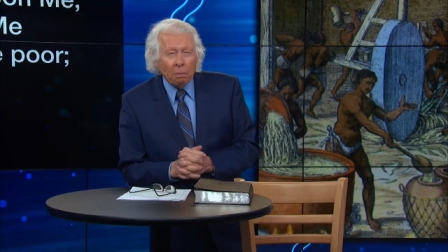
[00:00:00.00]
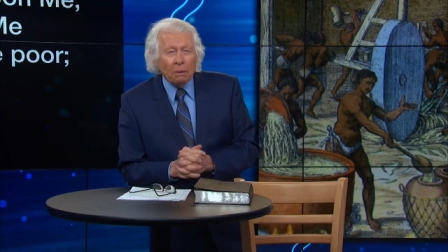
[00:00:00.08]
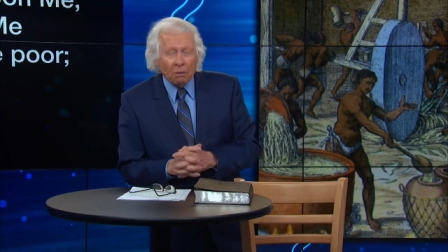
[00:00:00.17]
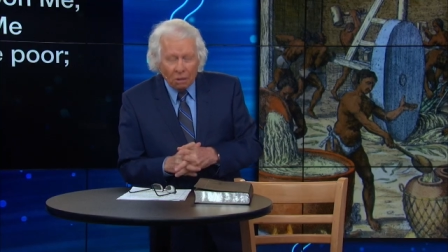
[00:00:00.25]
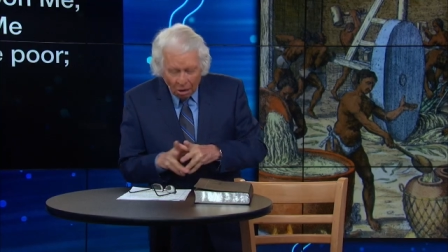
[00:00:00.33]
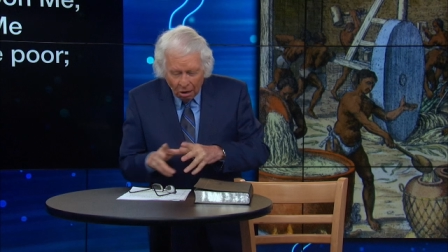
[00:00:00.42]

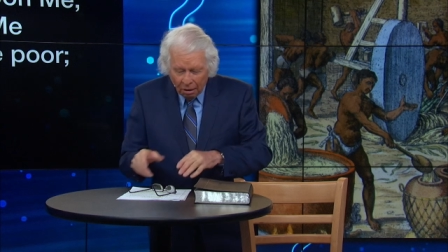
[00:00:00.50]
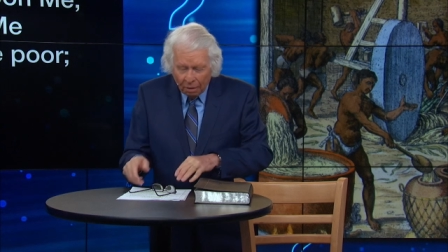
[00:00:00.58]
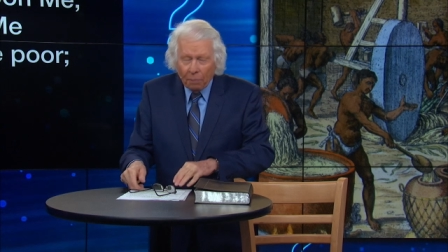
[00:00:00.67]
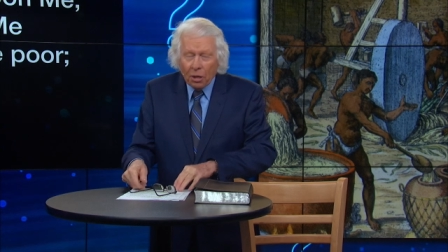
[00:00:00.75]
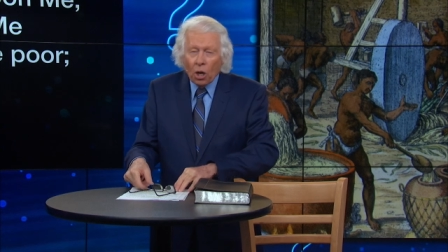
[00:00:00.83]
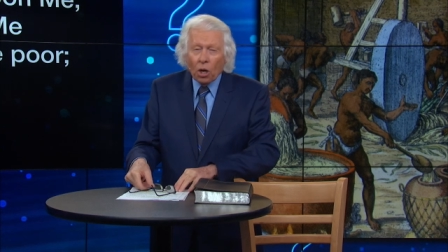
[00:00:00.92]
with God,
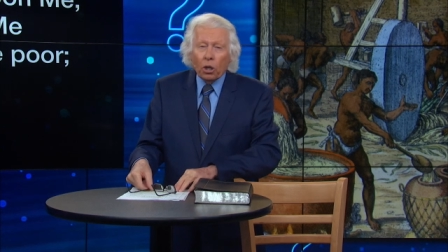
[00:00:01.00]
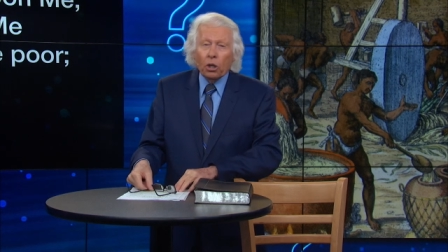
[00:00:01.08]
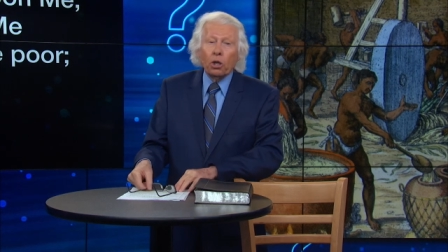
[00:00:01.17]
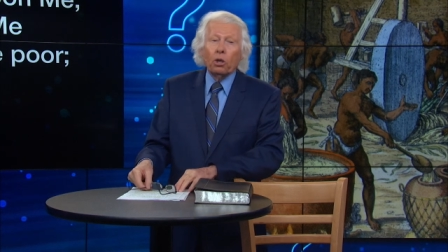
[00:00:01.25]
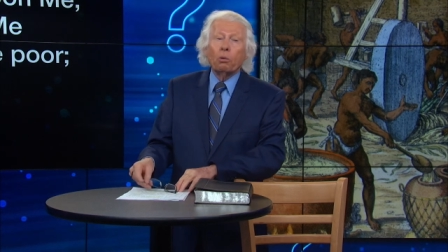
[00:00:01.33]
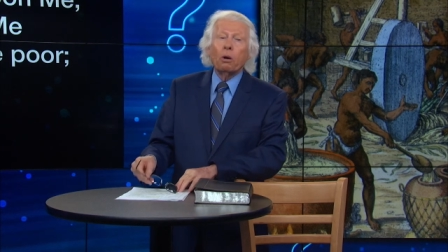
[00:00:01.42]

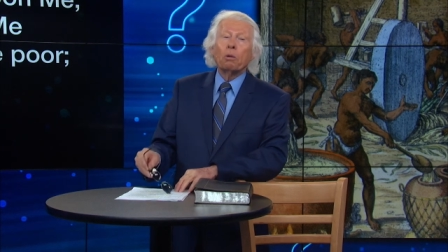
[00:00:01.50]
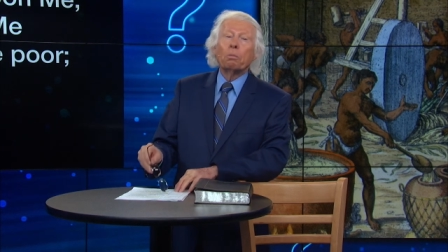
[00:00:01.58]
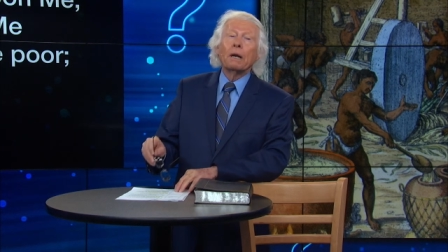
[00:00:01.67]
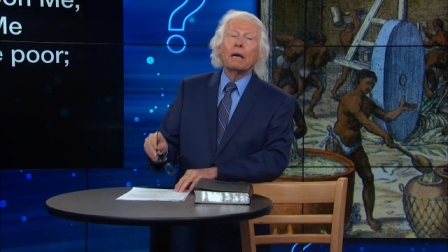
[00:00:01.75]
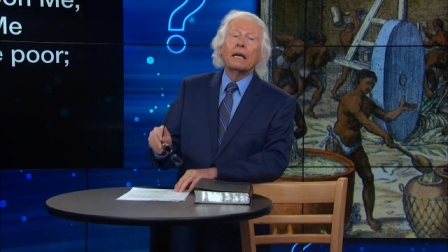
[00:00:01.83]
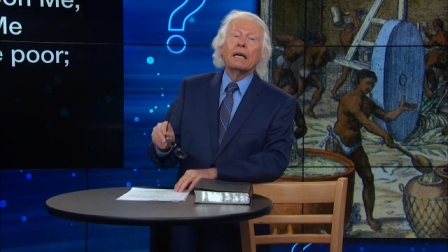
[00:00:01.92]
you will
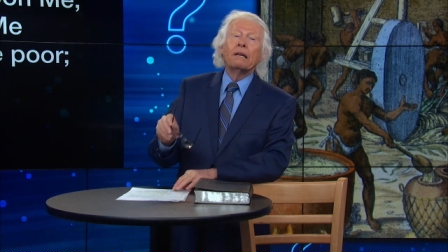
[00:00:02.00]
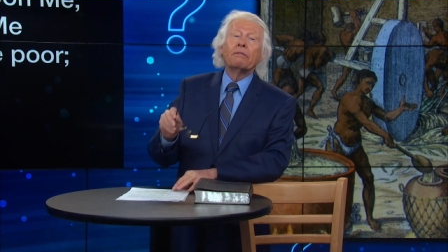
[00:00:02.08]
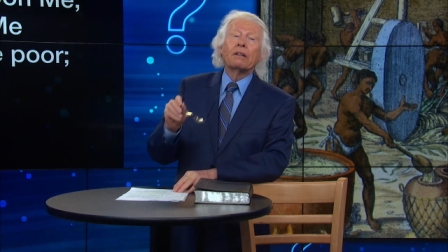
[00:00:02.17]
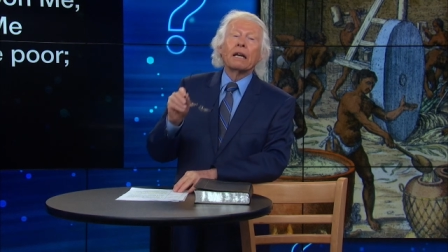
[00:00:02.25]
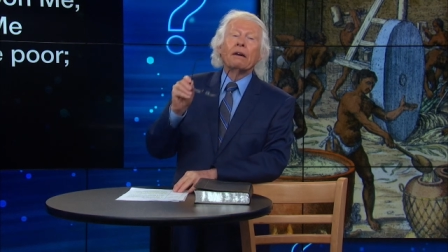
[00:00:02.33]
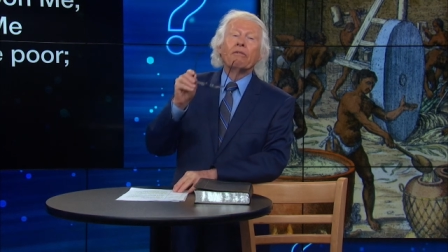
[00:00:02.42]

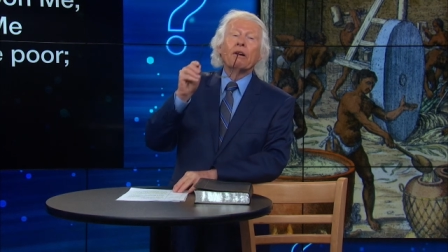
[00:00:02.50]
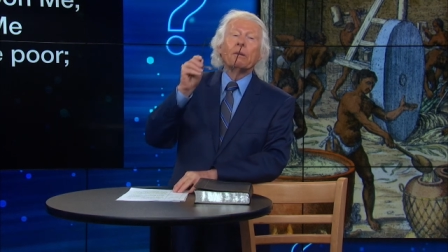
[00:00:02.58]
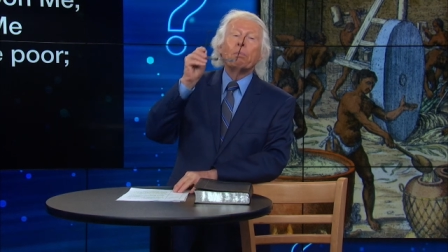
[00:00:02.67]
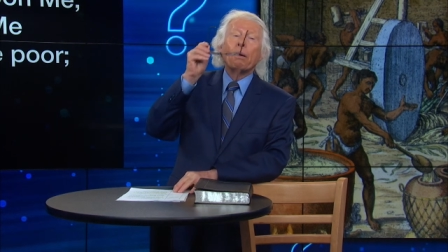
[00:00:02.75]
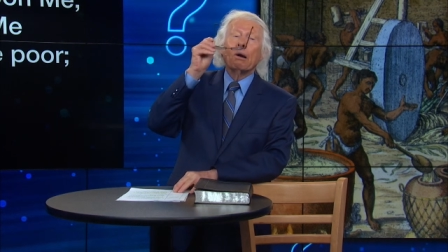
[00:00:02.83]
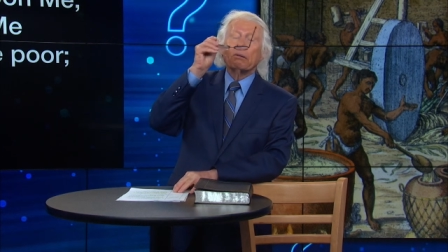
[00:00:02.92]
believe that every
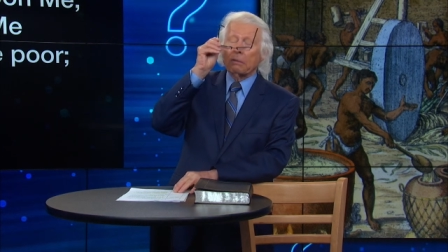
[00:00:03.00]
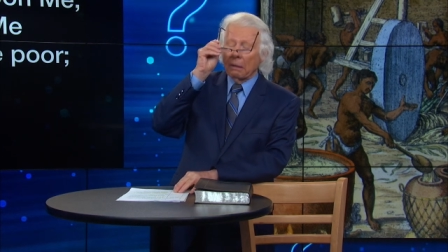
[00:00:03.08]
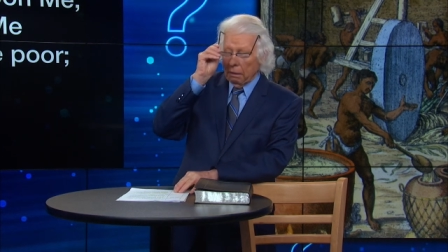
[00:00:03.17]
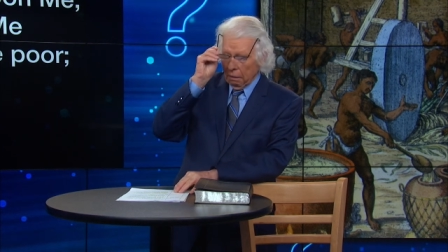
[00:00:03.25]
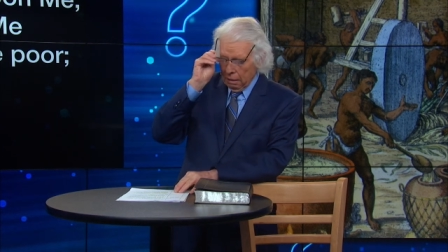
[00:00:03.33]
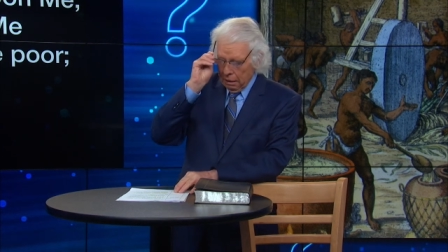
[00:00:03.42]

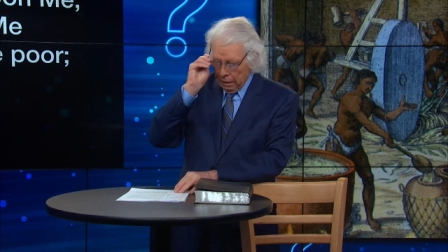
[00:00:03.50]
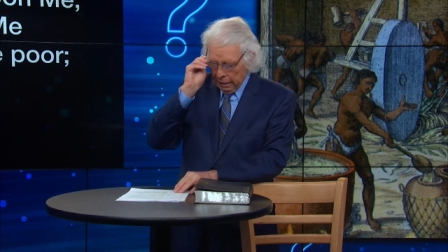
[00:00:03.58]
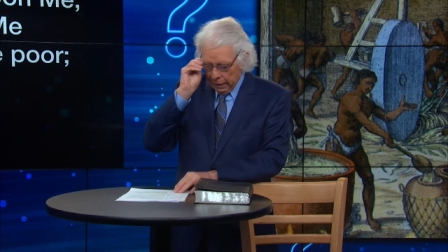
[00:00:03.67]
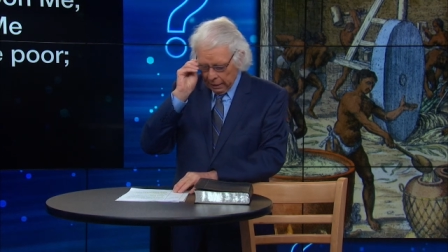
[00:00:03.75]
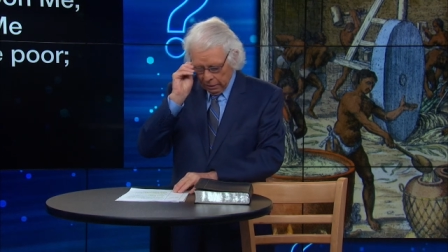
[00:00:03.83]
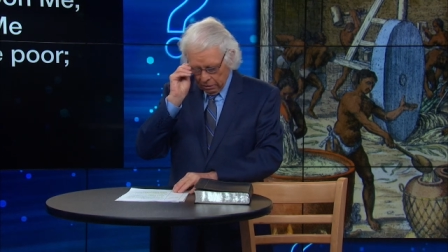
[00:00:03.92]
person
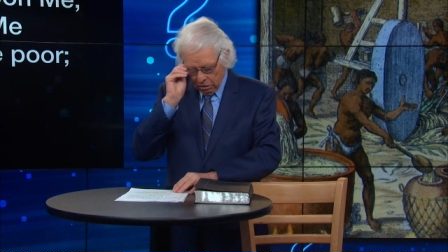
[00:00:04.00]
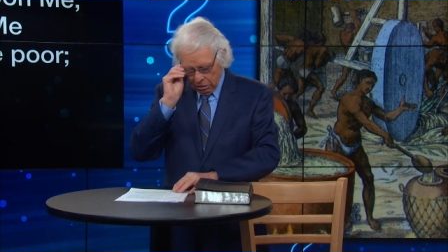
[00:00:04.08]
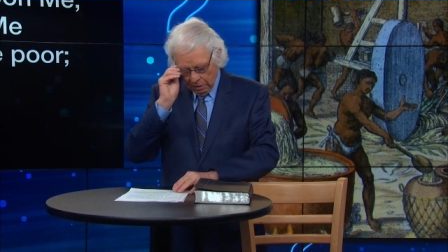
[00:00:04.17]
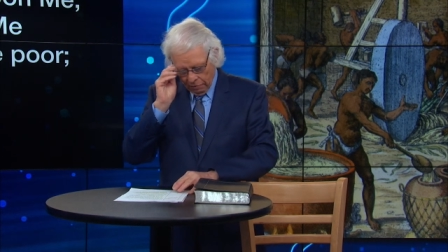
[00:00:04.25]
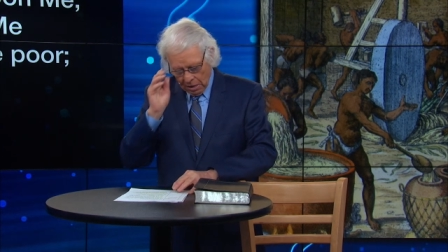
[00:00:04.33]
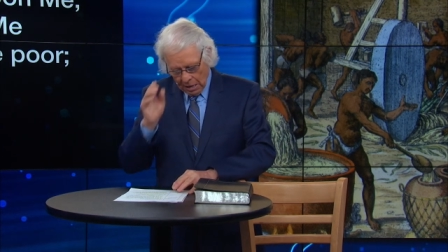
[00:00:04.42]
is
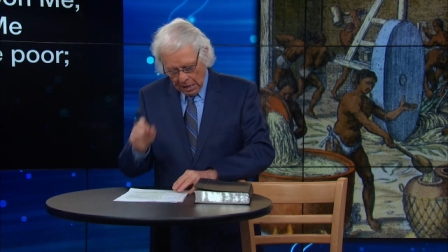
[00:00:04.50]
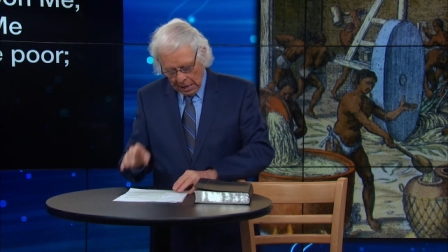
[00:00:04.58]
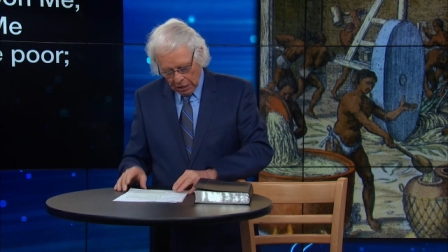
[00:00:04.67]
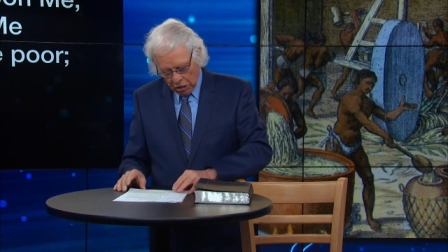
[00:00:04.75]
a